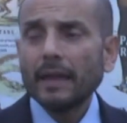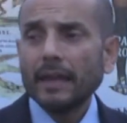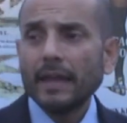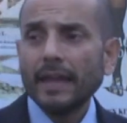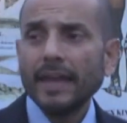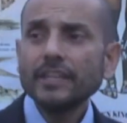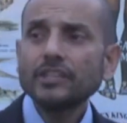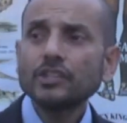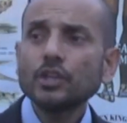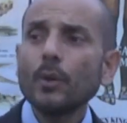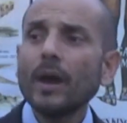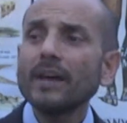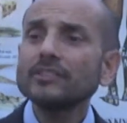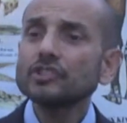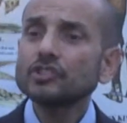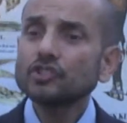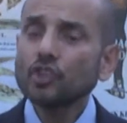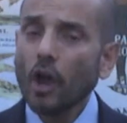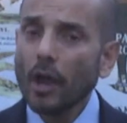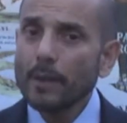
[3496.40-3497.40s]
he too has
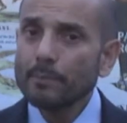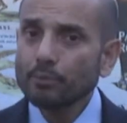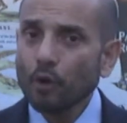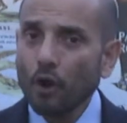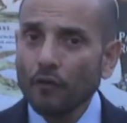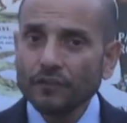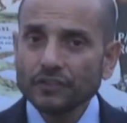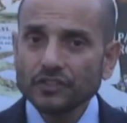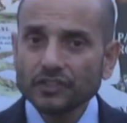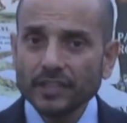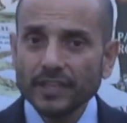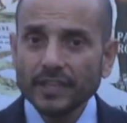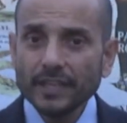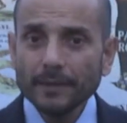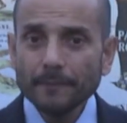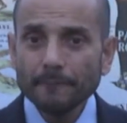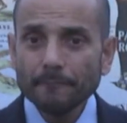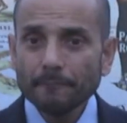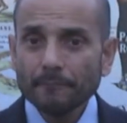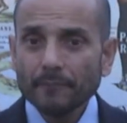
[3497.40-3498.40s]
a time
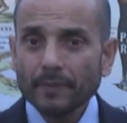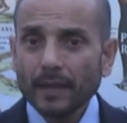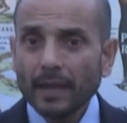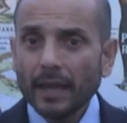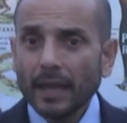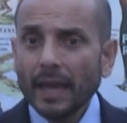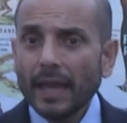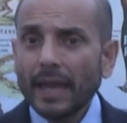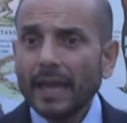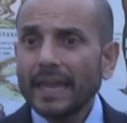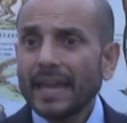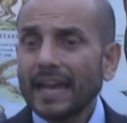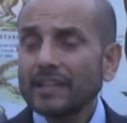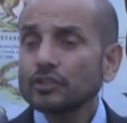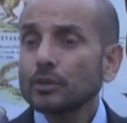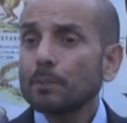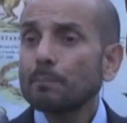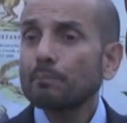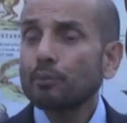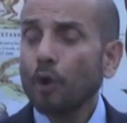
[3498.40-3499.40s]
prophecy, he
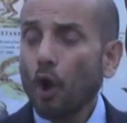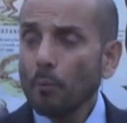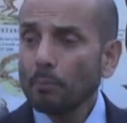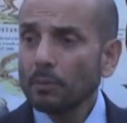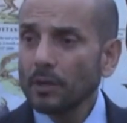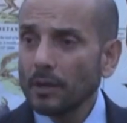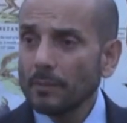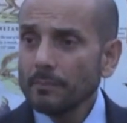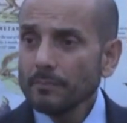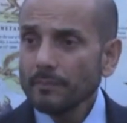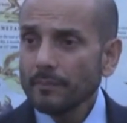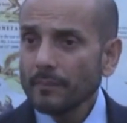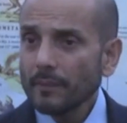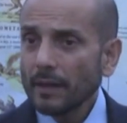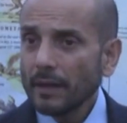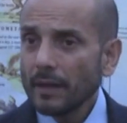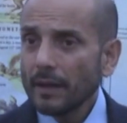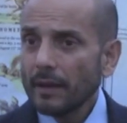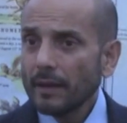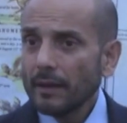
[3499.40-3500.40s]
has a problem.
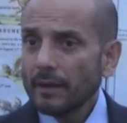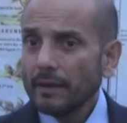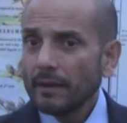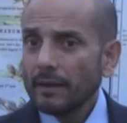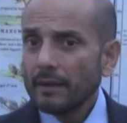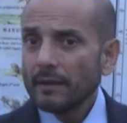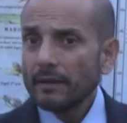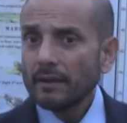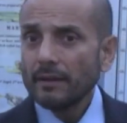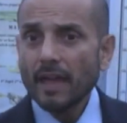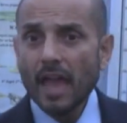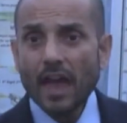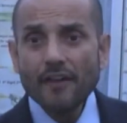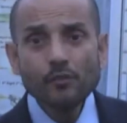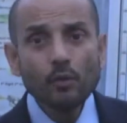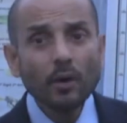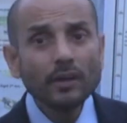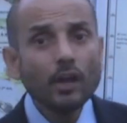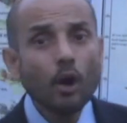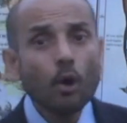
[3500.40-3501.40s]

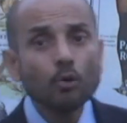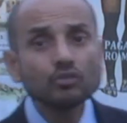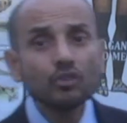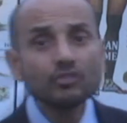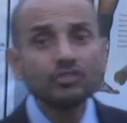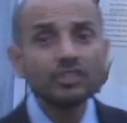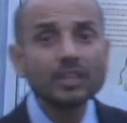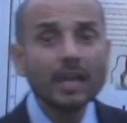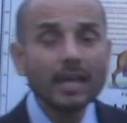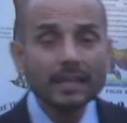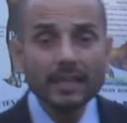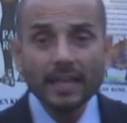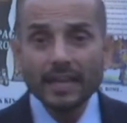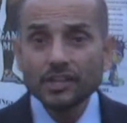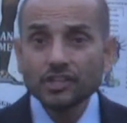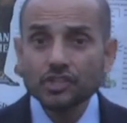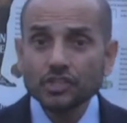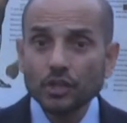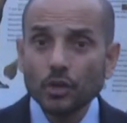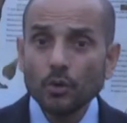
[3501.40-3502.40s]
Everyone holds on to that
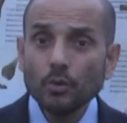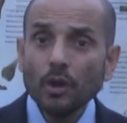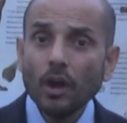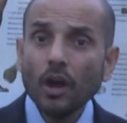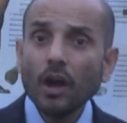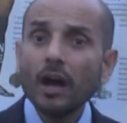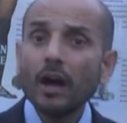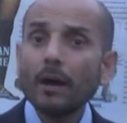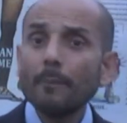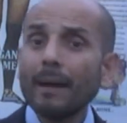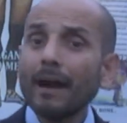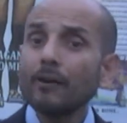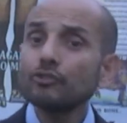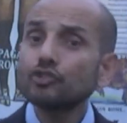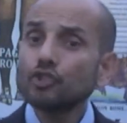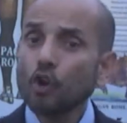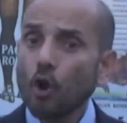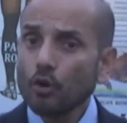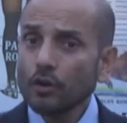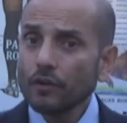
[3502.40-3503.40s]
issue
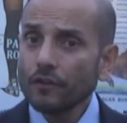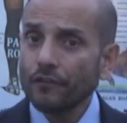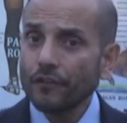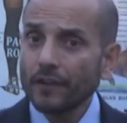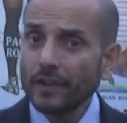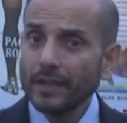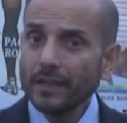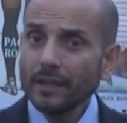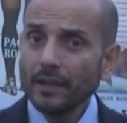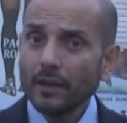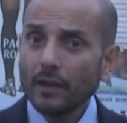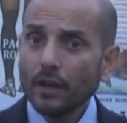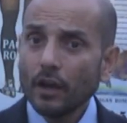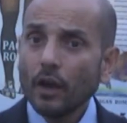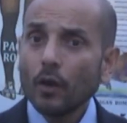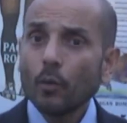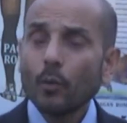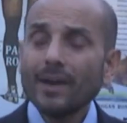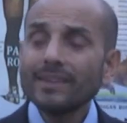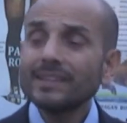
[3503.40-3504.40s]
about geography,
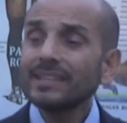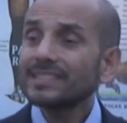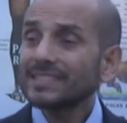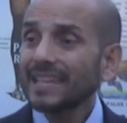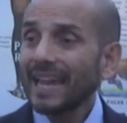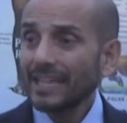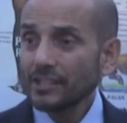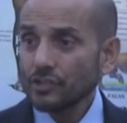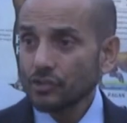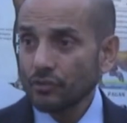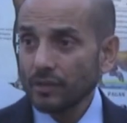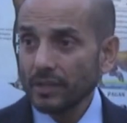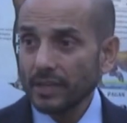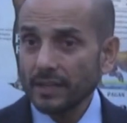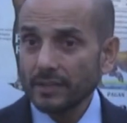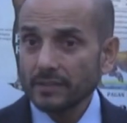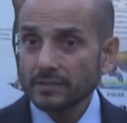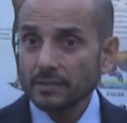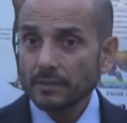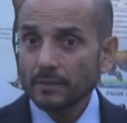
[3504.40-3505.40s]
where the sanctuary
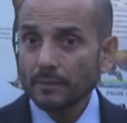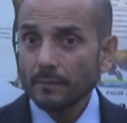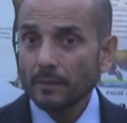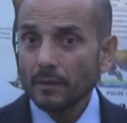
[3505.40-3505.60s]
is.